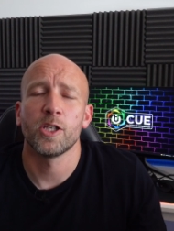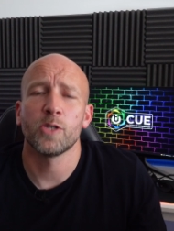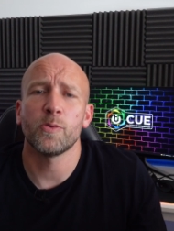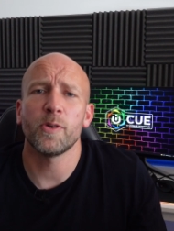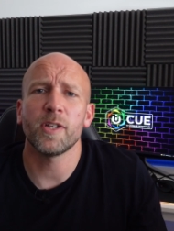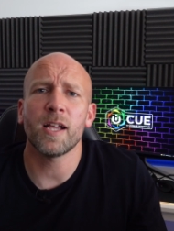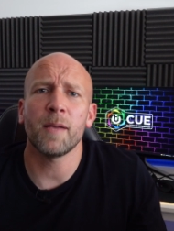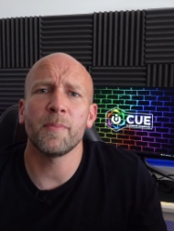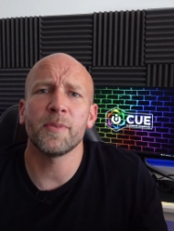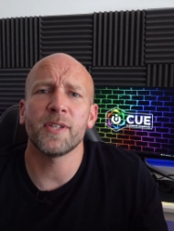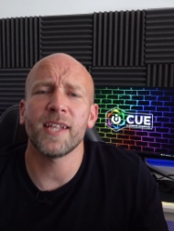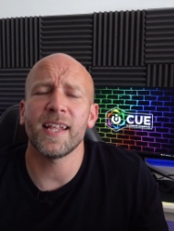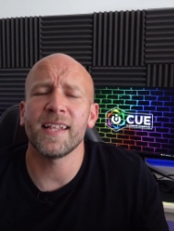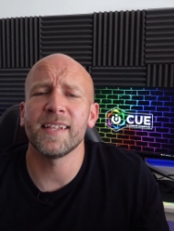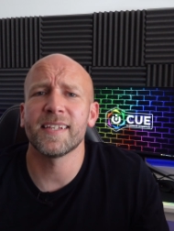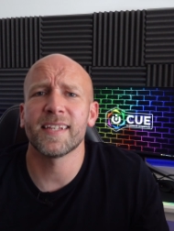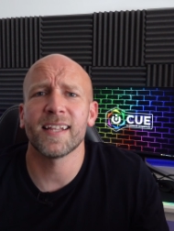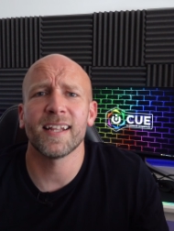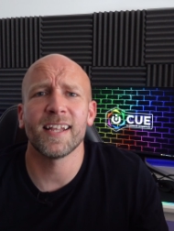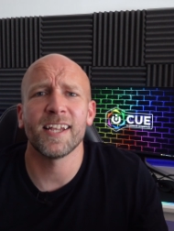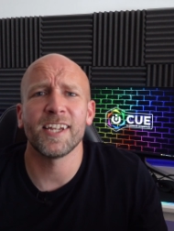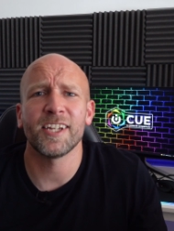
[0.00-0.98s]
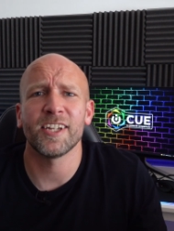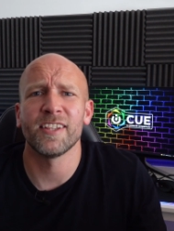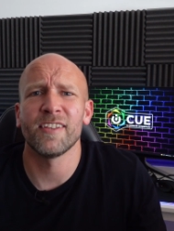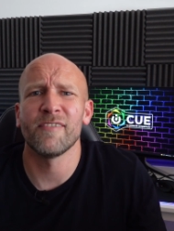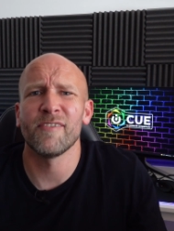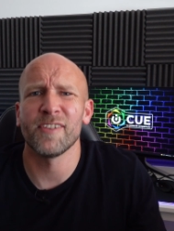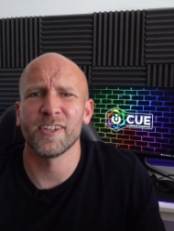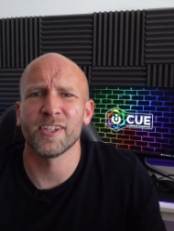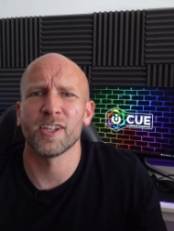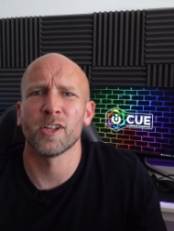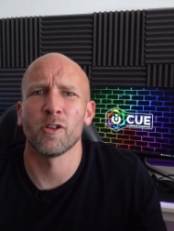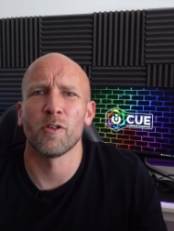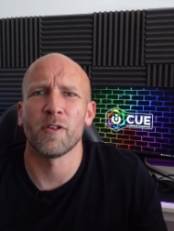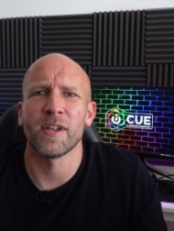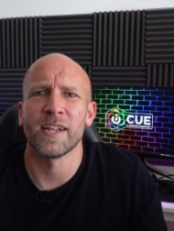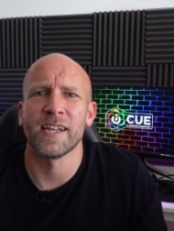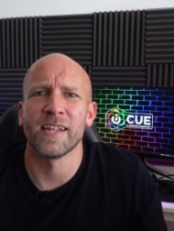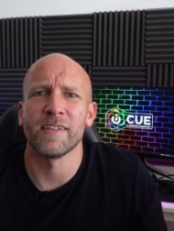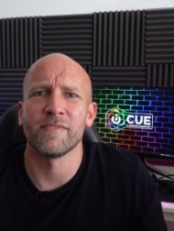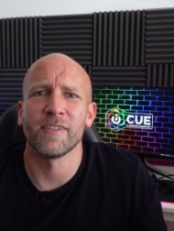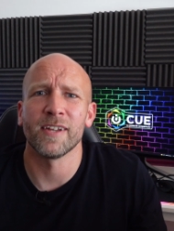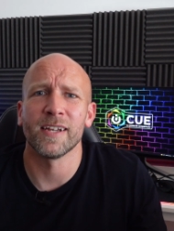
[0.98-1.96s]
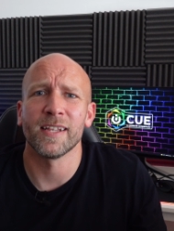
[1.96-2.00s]
when it comes to installation, there isn't a lot in
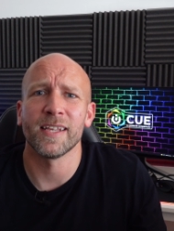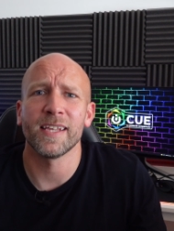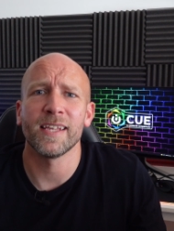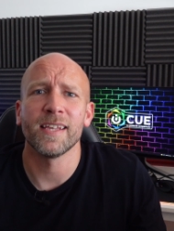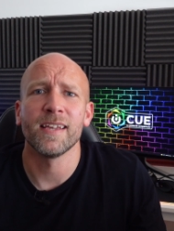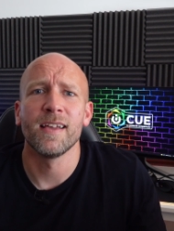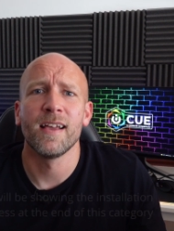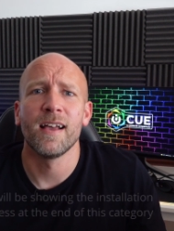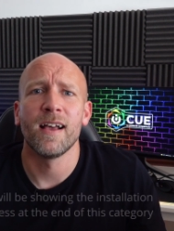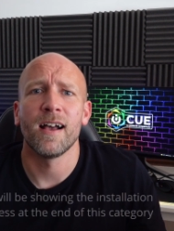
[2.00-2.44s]
it really.